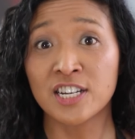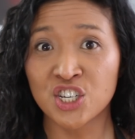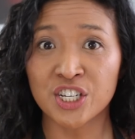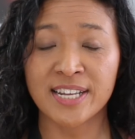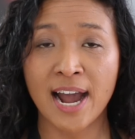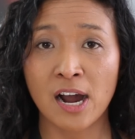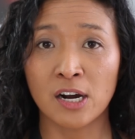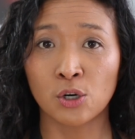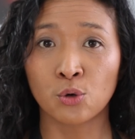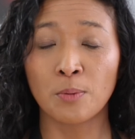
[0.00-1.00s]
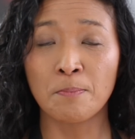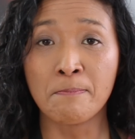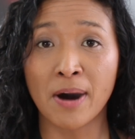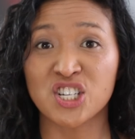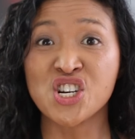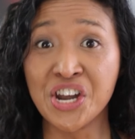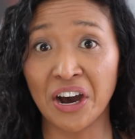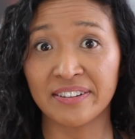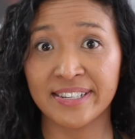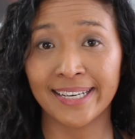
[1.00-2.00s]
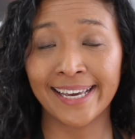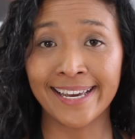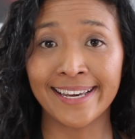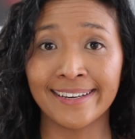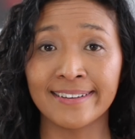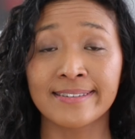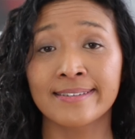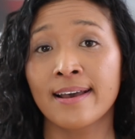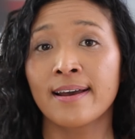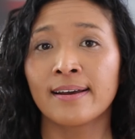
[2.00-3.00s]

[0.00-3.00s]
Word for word: just how much nut is